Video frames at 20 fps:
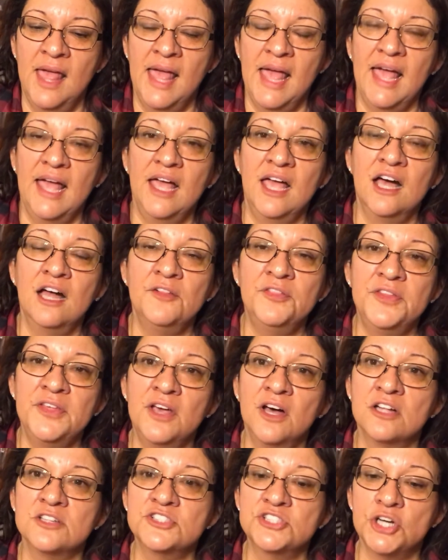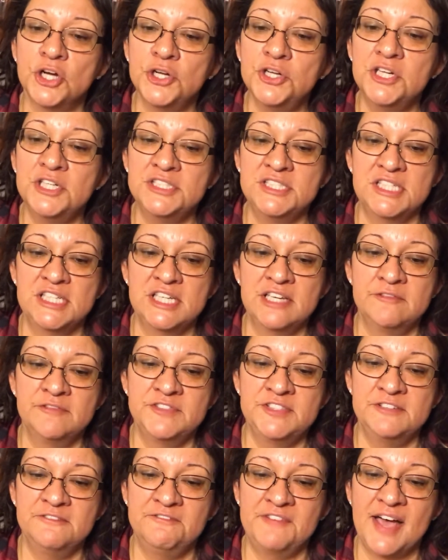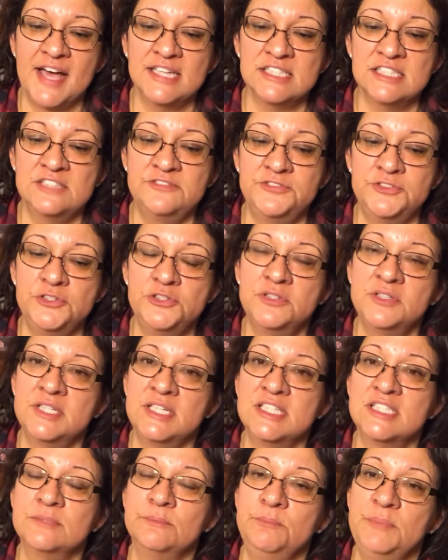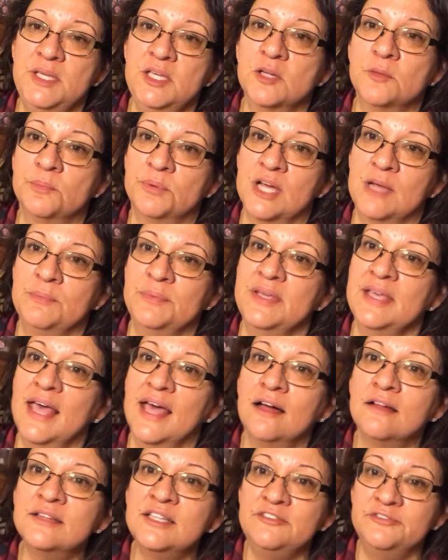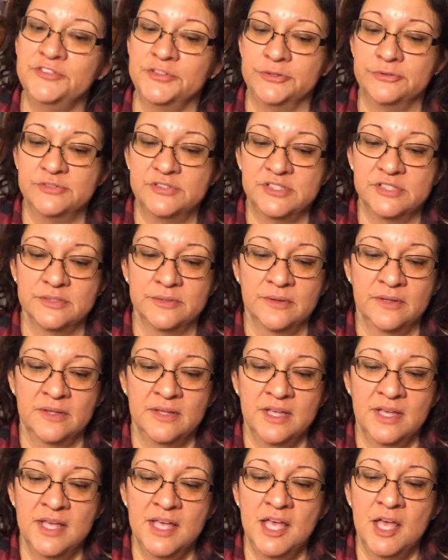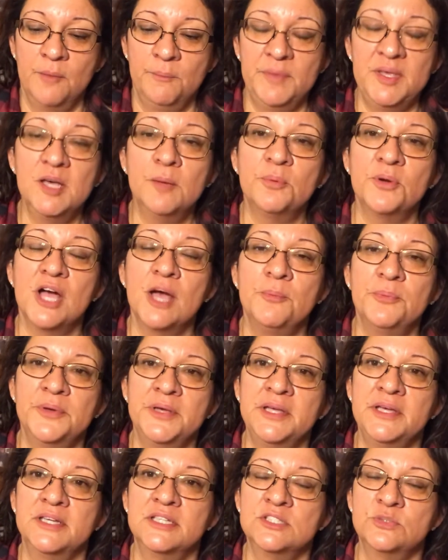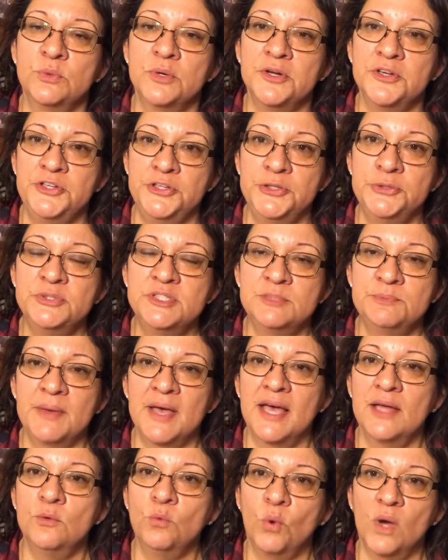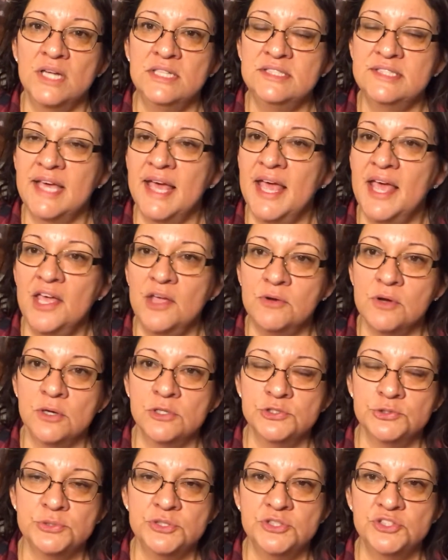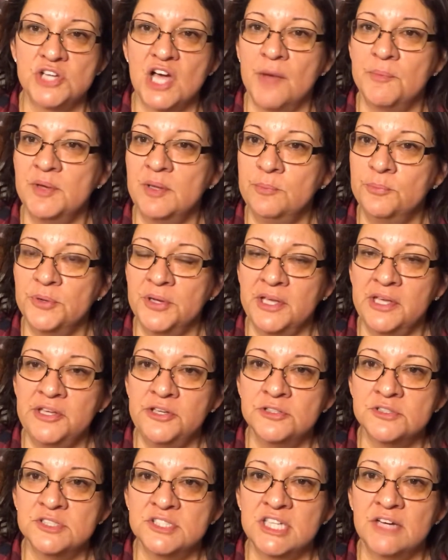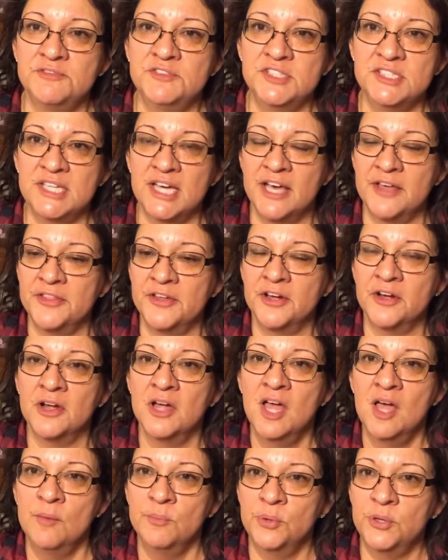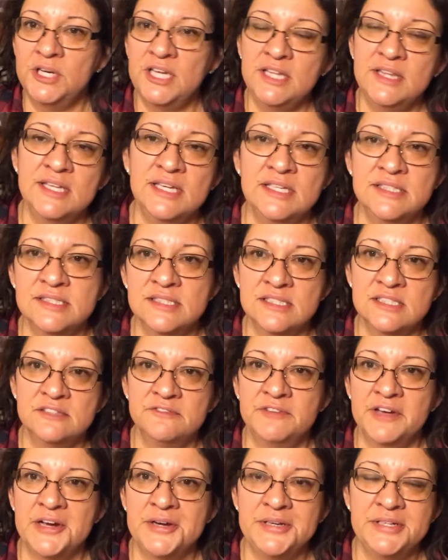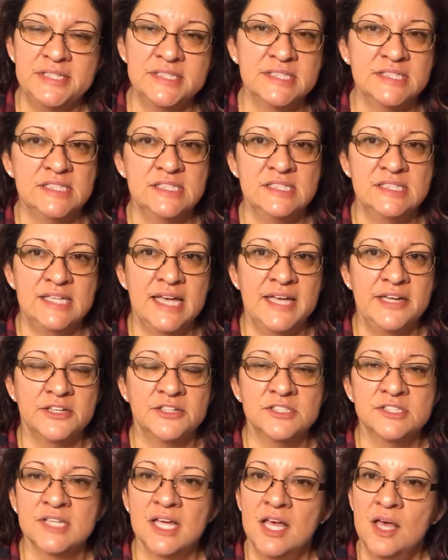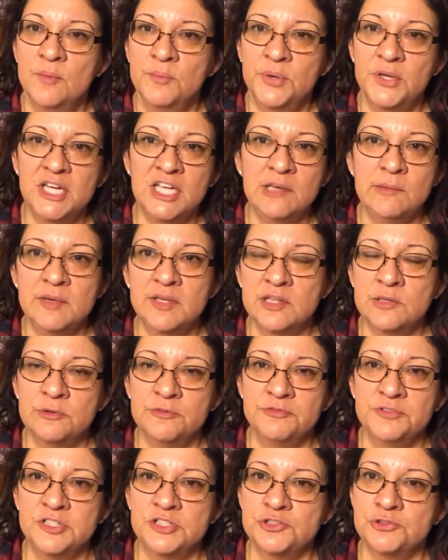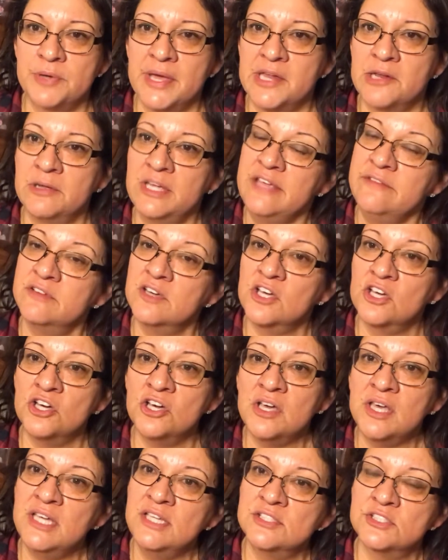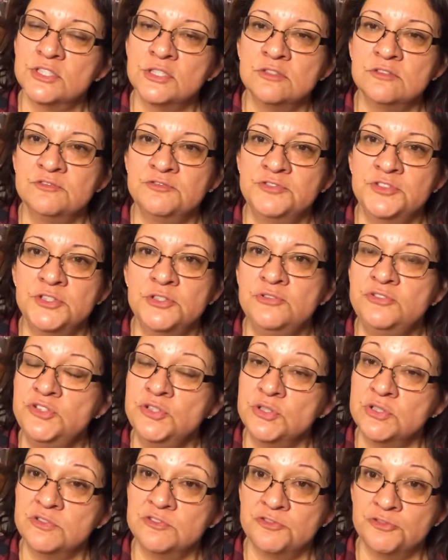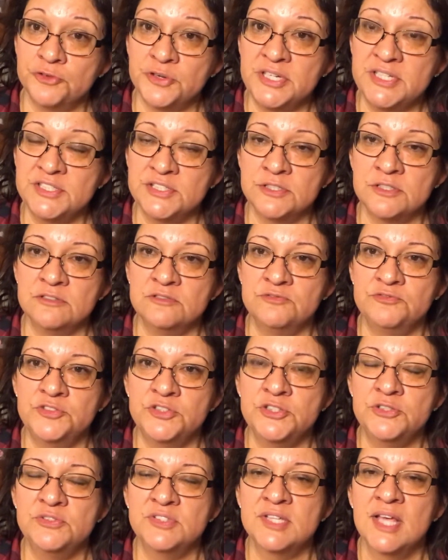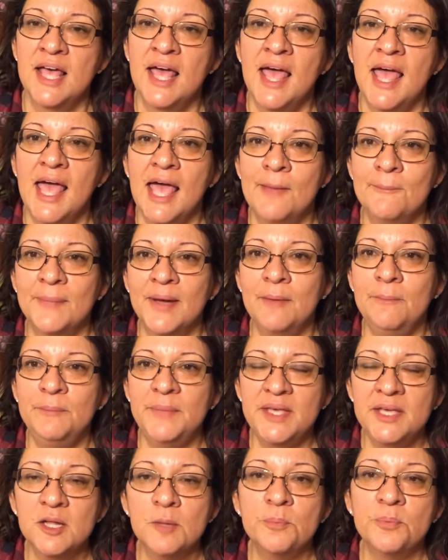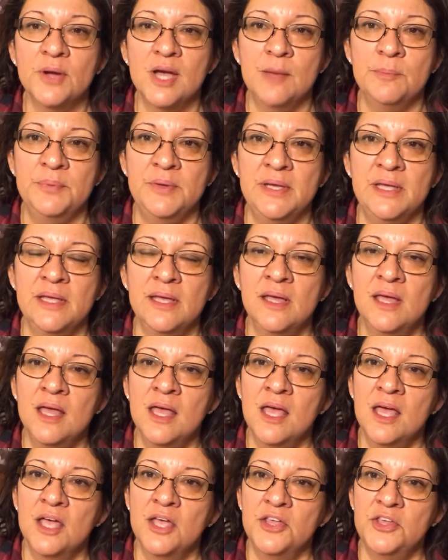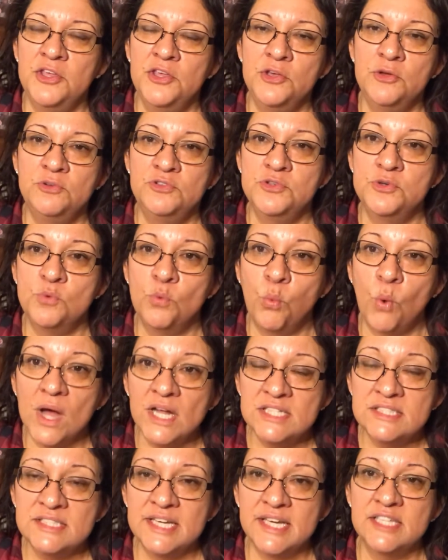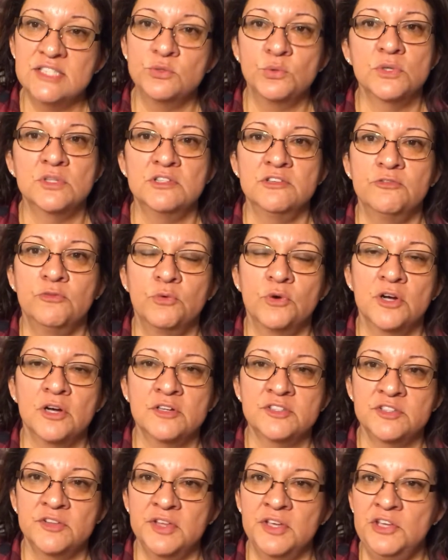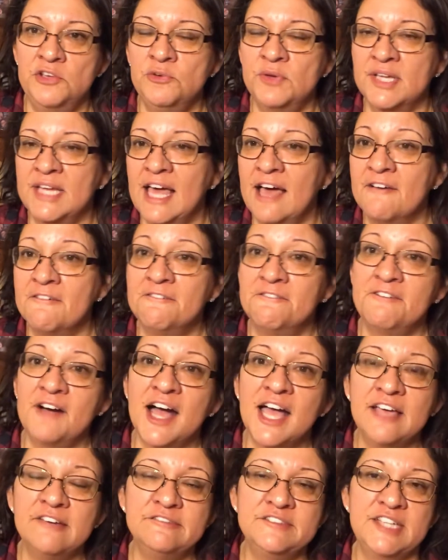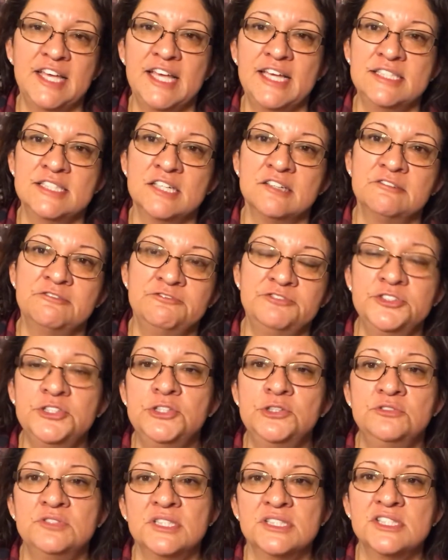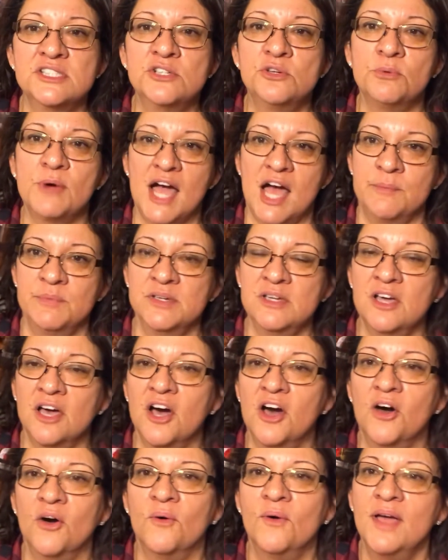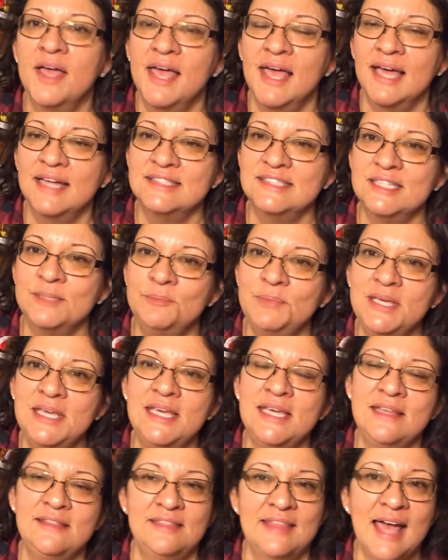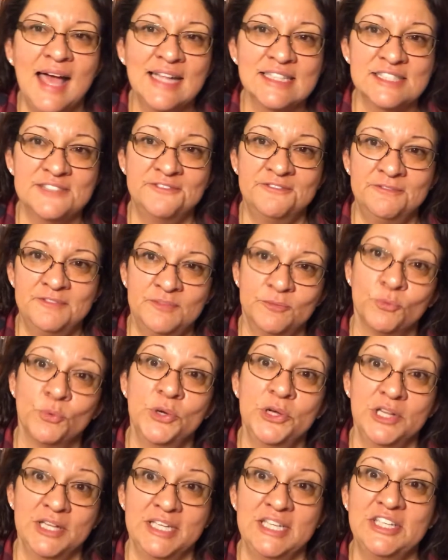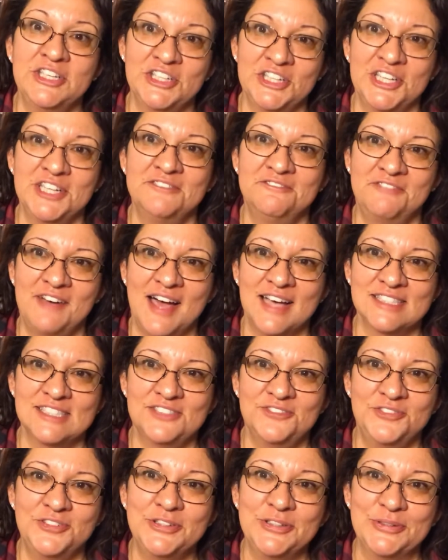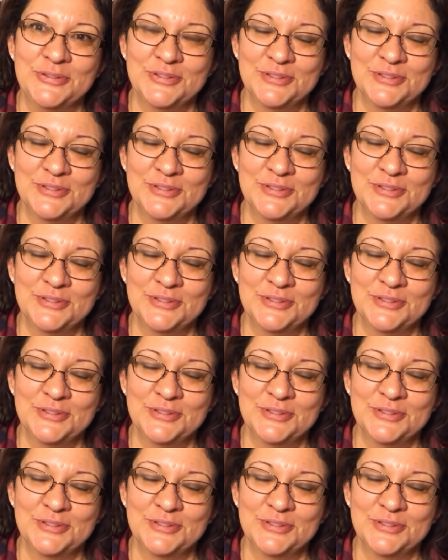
A healthy alternative to fast food is meal prepping healthy foods. Meal prepping is where you spend one day grocery shopping, bringing your stuff together, putting things into various containers, putting them in the refrigerator, even cooking certain foods. You can freeze certain foods. And by meal prepping, you do 1 day's worth of work so that you can have 5 days of food that's grab and go. And to me, that's really good fast food.